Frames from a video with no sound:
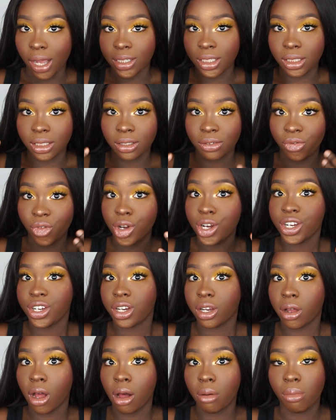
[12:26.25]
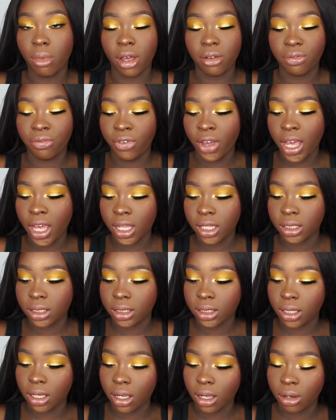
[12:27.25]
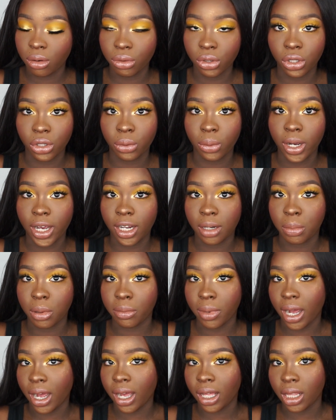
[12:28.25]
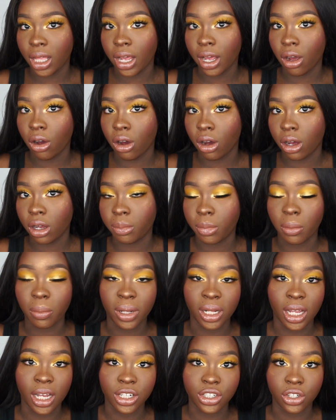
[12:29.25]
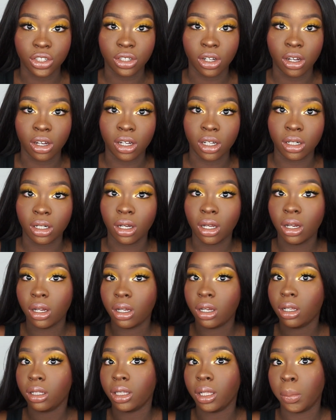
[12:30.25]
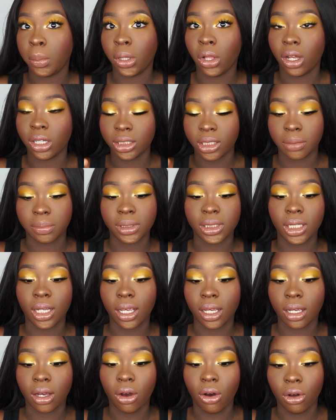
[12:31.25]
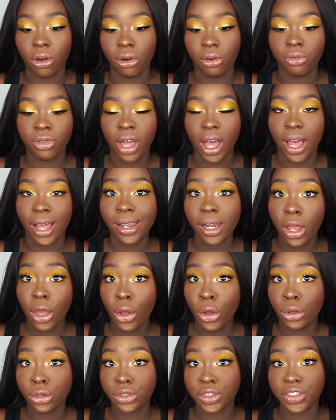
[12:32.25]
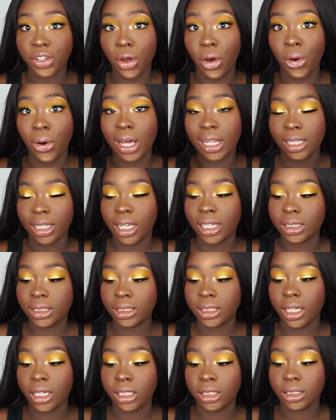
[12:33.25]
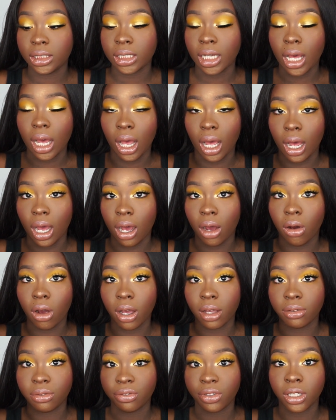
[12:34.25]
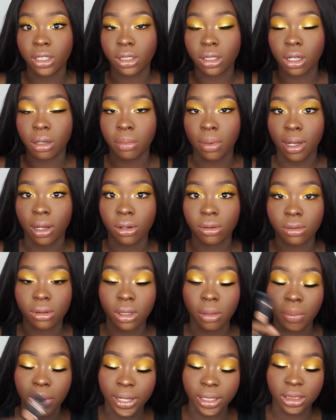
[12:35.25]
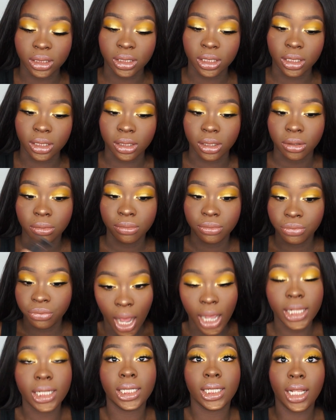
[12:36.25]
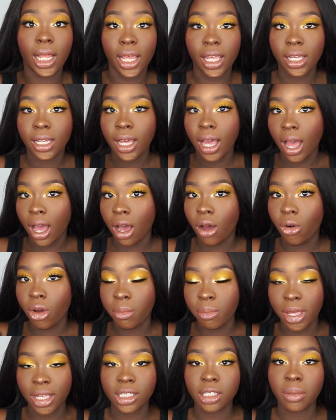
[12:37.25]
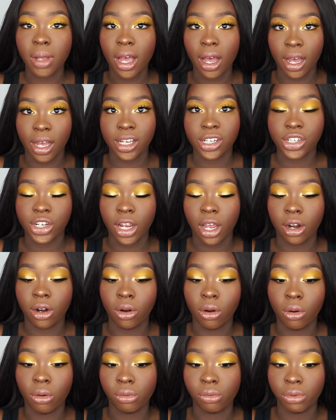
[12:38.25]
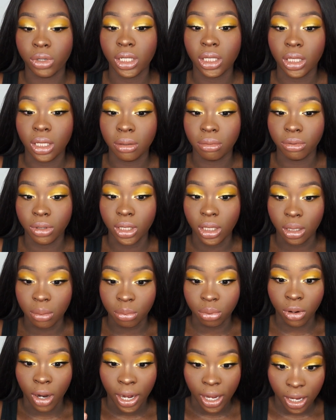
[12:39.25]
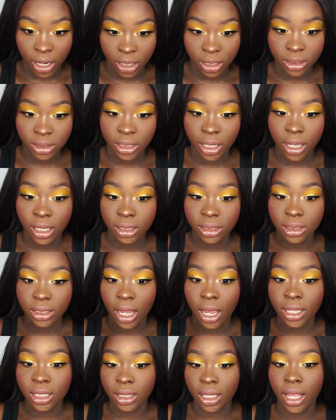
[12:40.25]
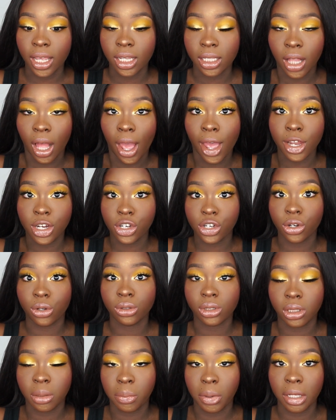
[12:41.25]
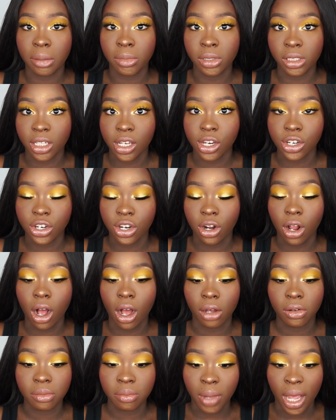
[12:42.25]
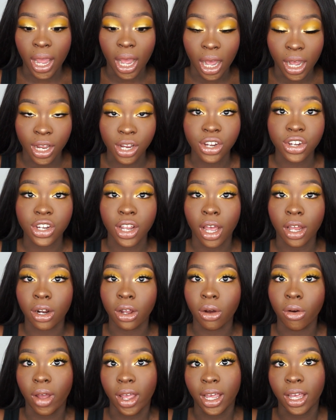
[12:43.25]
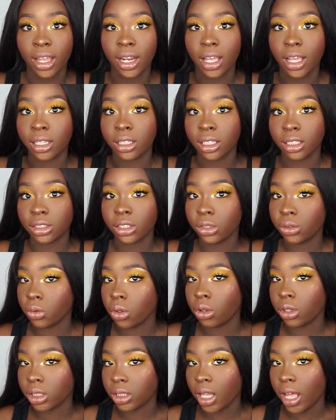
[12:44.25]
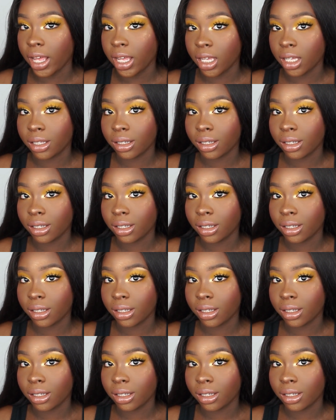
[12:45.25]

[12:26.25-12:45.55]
I just finished up my face real quick, put my highlight on, put my lashes on, lip gloss, lipstick, all of that. So let's get into how I feel about the bases. I like how it makes my eyeshadow really, really bright and intense. I like that it shows the pigmentation of my eyeshadow and it doesn't look like